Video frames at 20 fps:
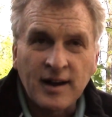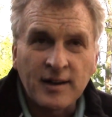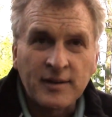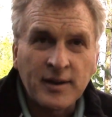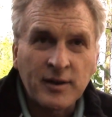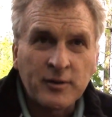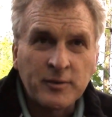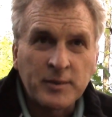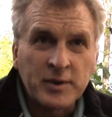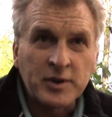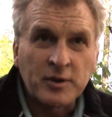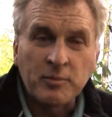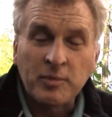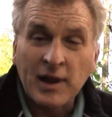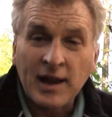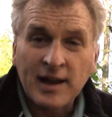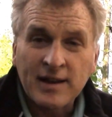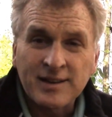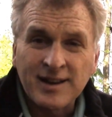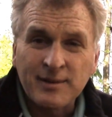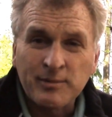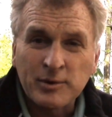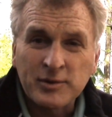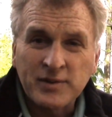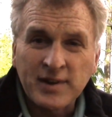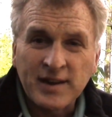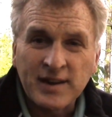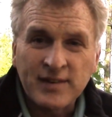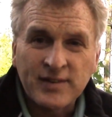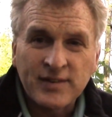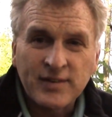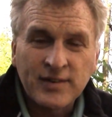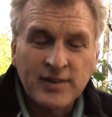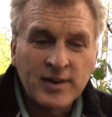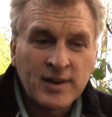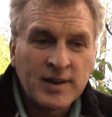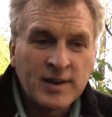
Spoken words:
That would be their Black Label tents.